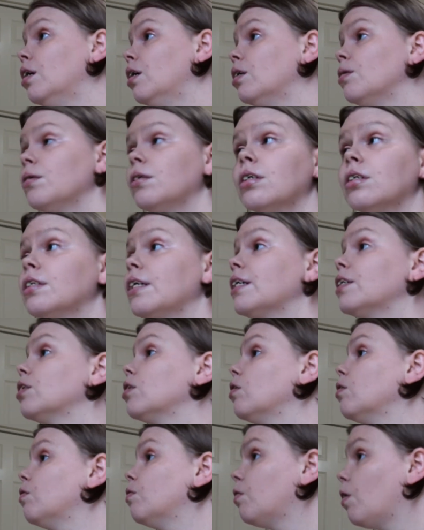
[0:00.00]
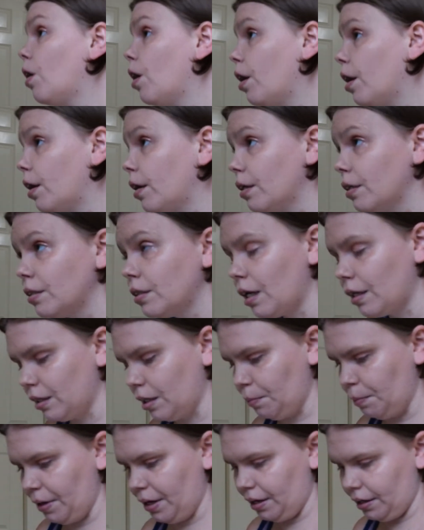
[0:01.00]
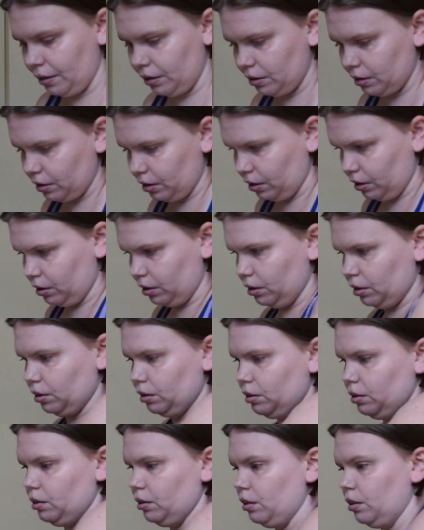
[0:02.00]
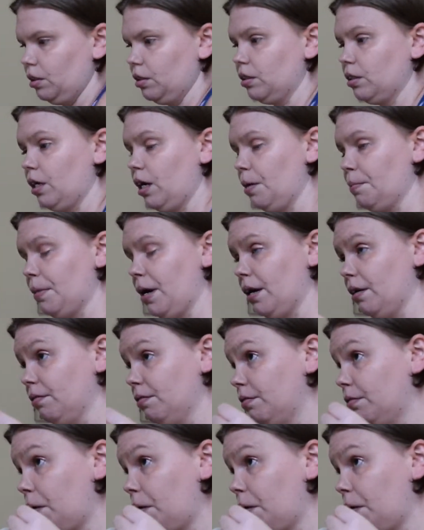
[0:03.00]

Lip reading: So it looks like so far it's not the best, because it's that amount of